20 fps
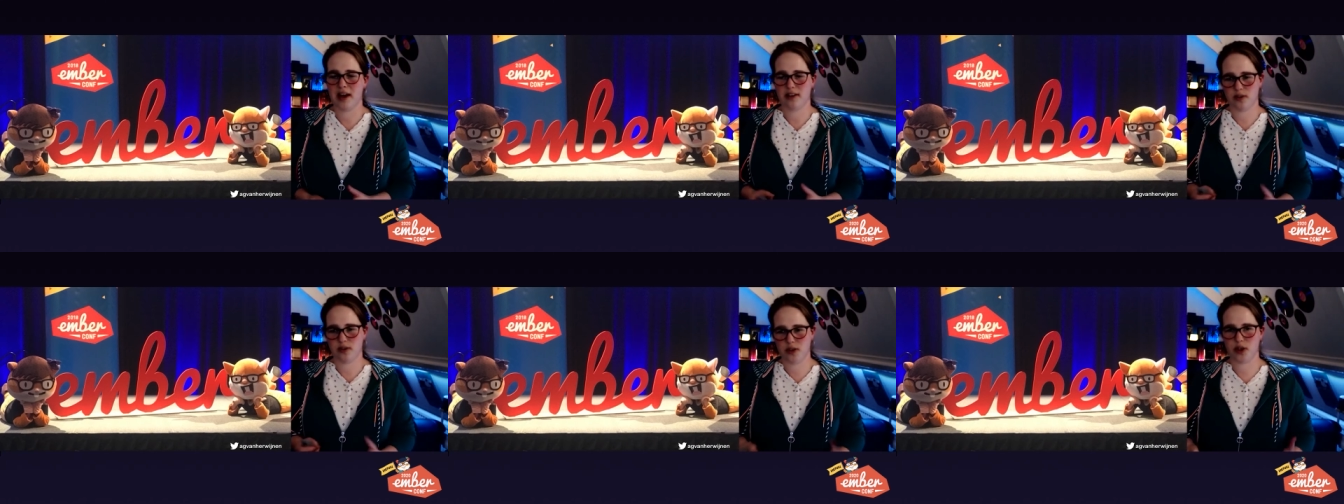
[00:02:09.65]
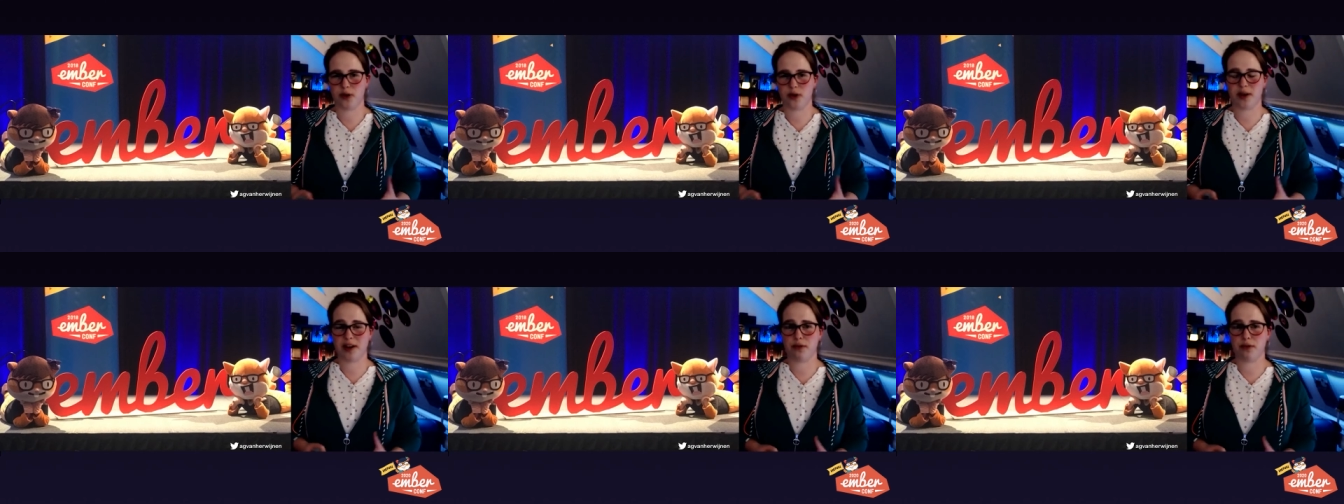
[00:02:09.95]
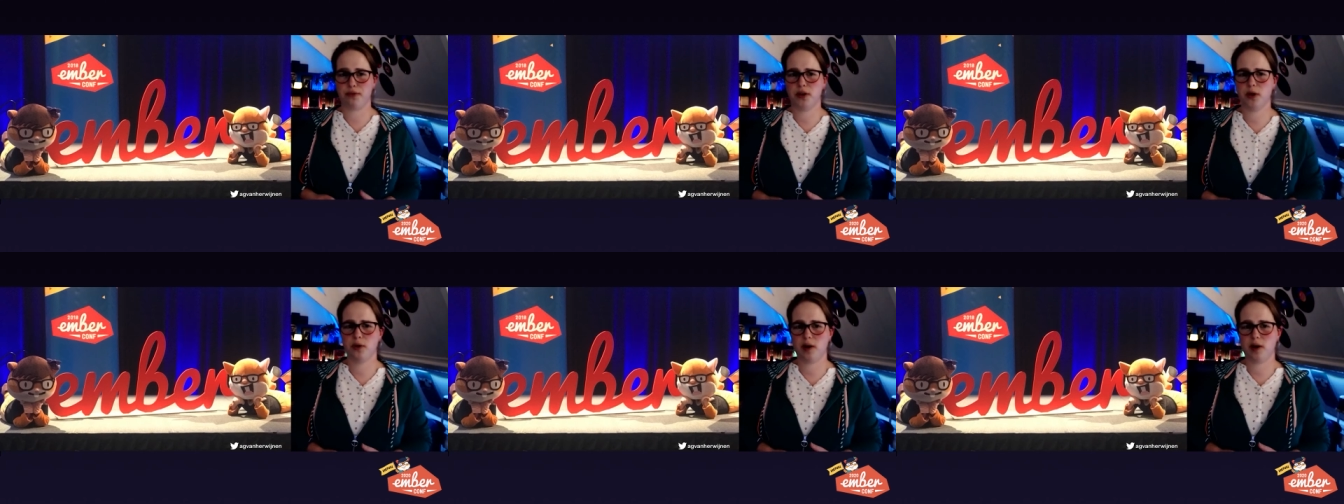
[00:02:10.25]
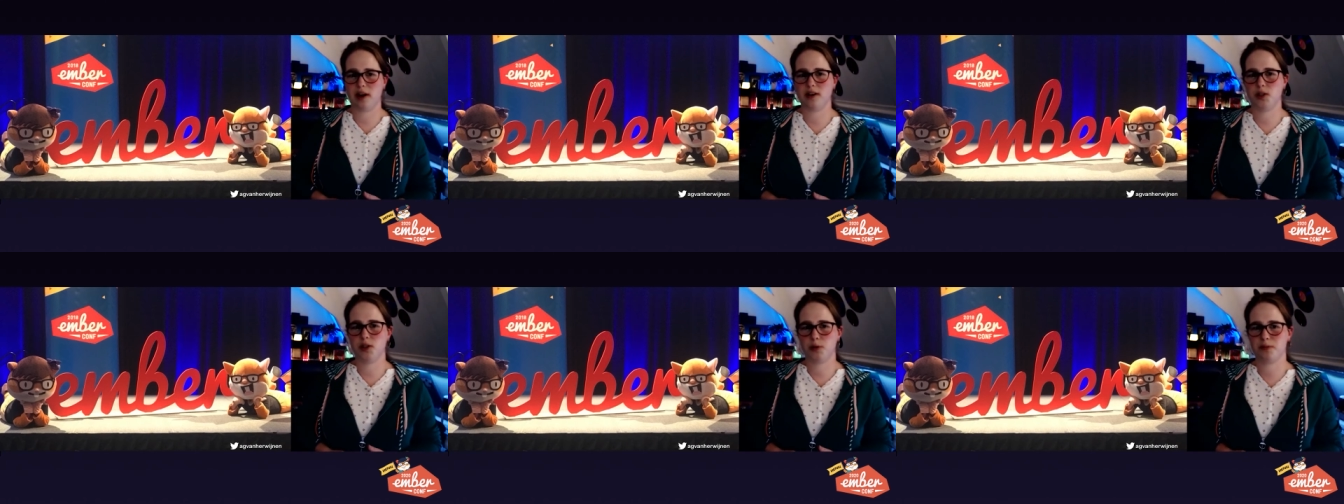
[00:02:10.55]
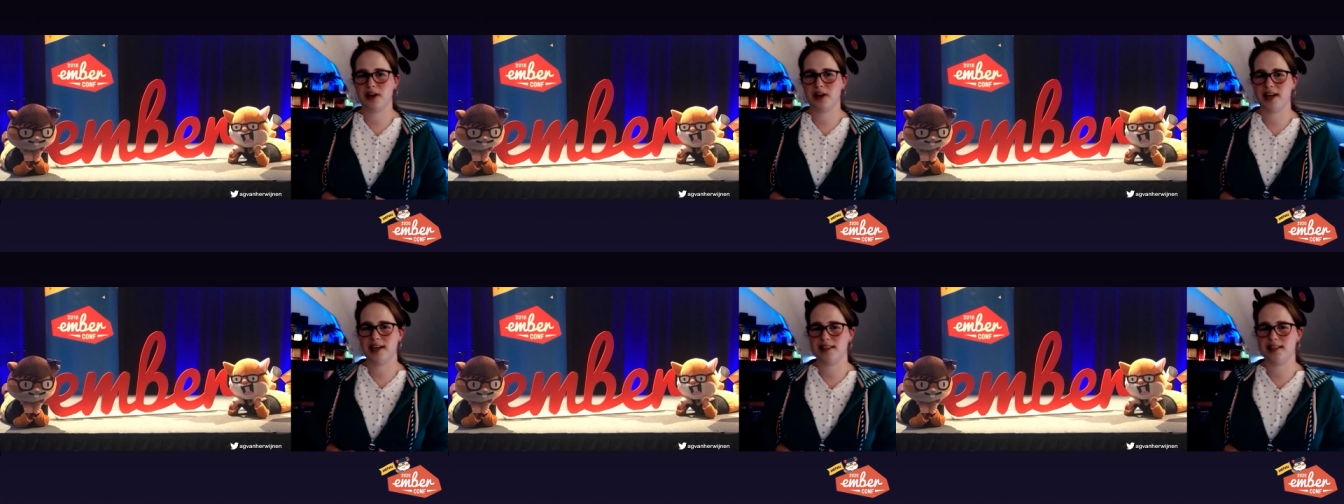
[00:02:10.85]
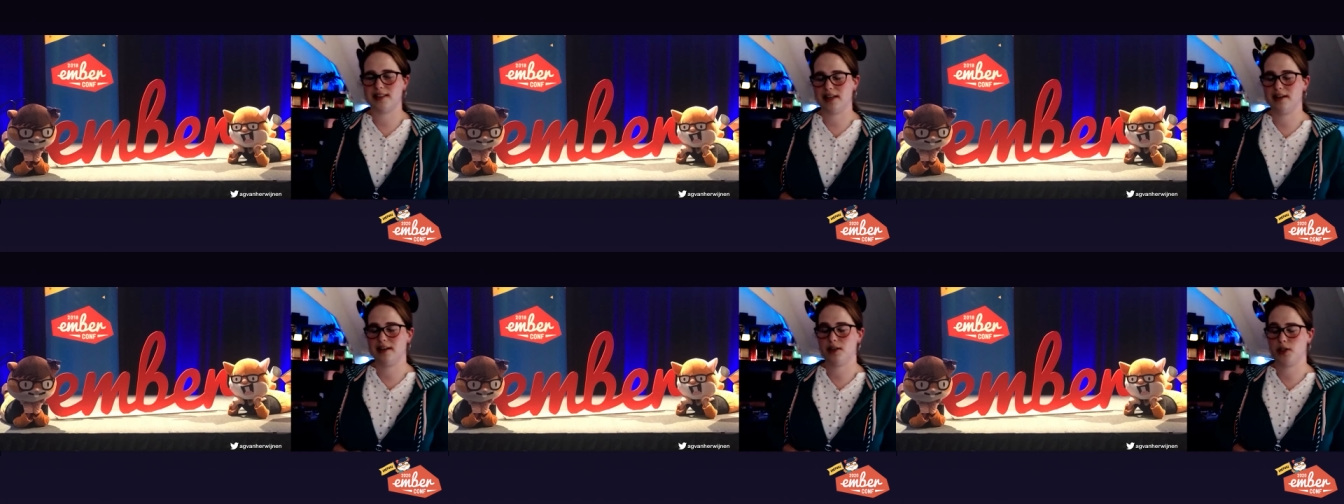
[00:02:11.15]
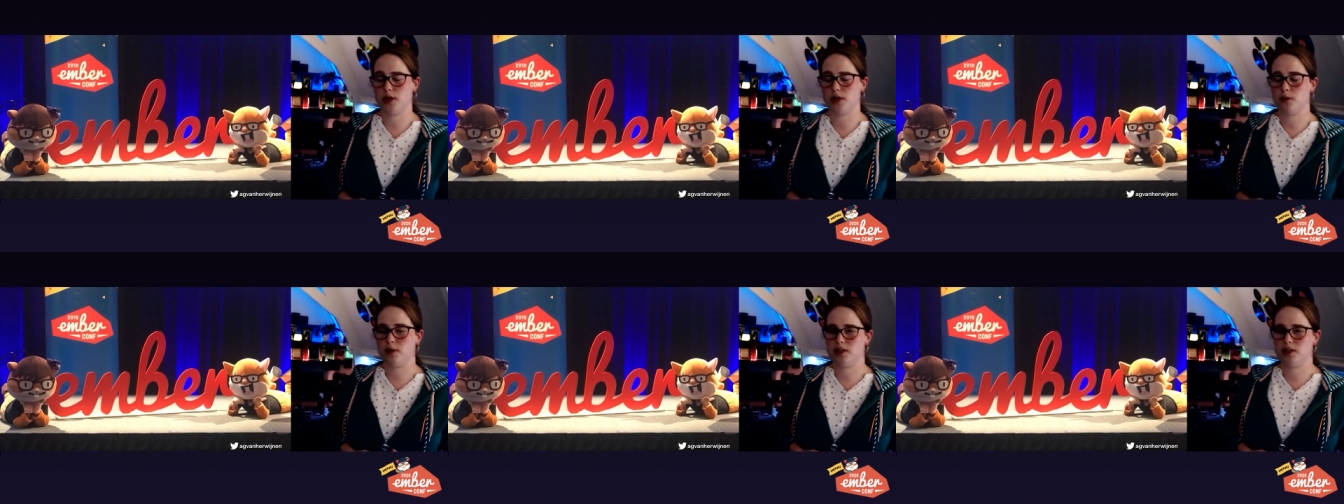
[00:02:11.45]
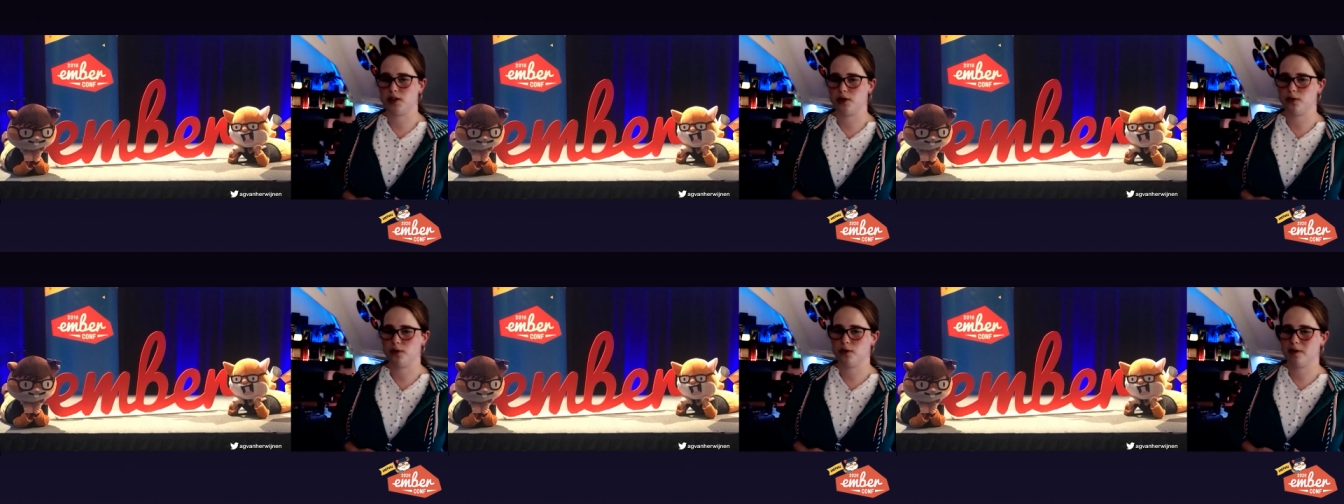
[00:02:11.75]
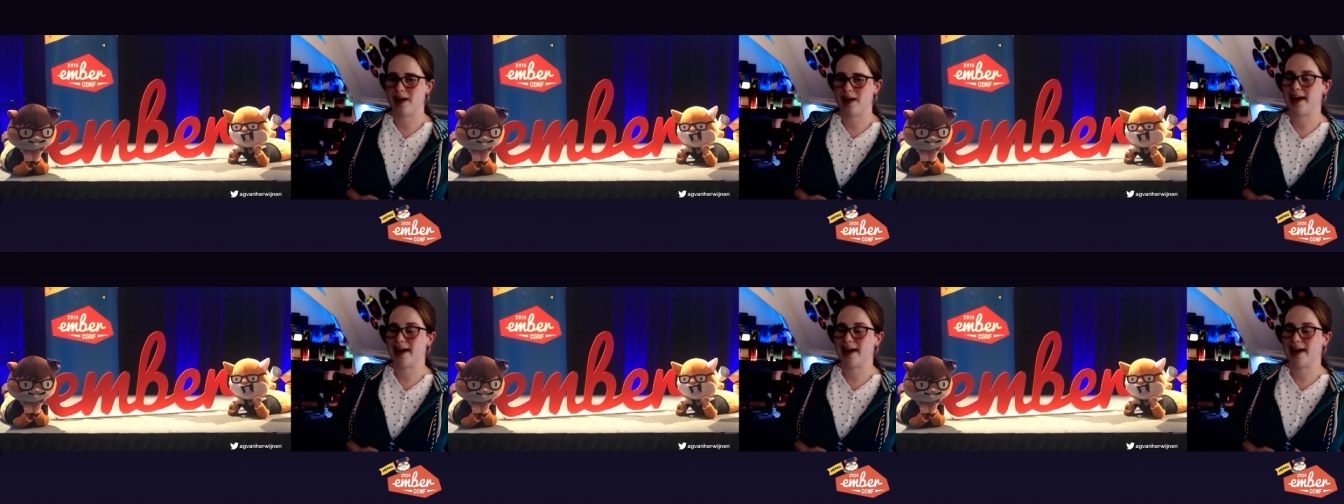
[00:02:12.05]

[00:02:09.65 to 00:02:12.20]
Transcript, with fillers: during a few lunch breaks in a Zoey suit.